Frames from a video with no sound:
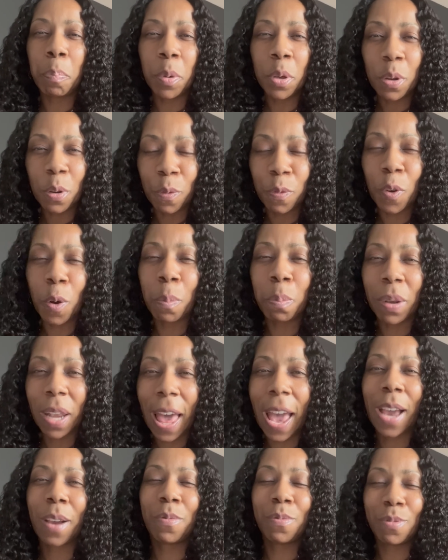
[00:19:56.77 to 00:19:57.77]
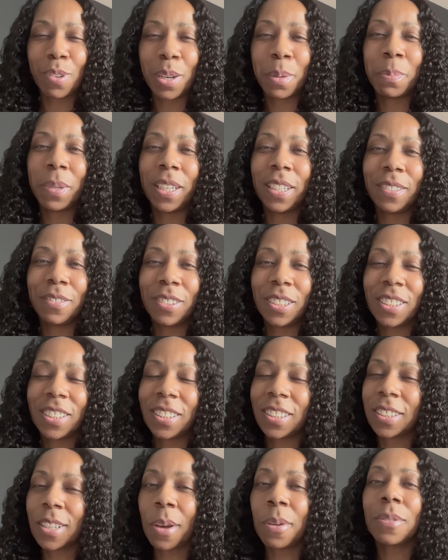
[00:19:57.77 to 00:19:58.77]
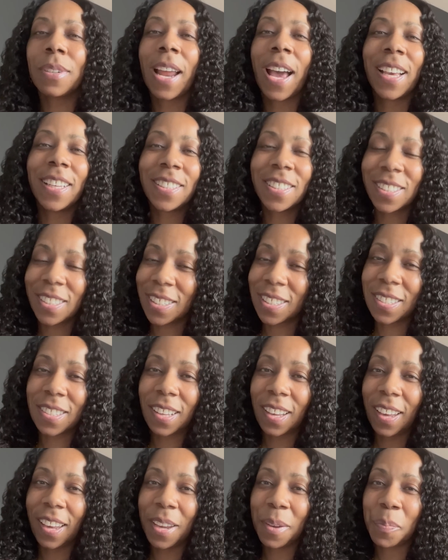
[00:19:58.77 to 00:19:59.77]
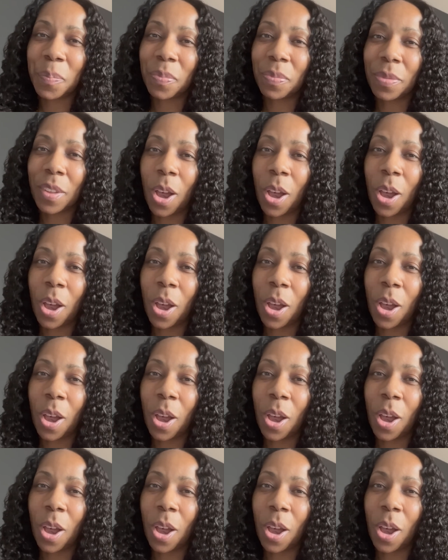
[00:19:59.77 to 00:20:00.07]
beautiful black woman, which is so nice to see.